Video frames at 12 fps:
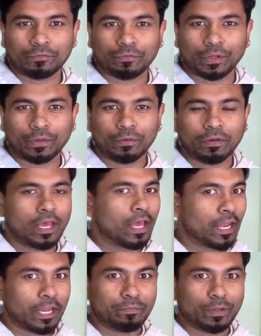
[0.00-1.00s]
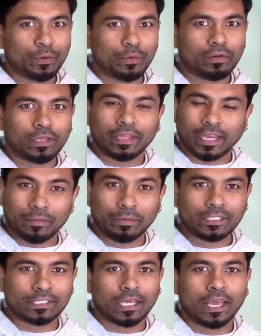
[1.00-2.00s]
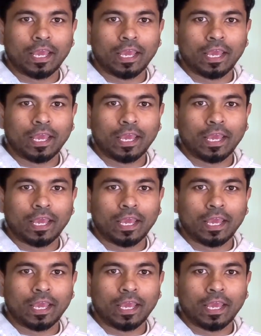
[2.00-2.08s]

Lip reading: for you, let me know in the comments.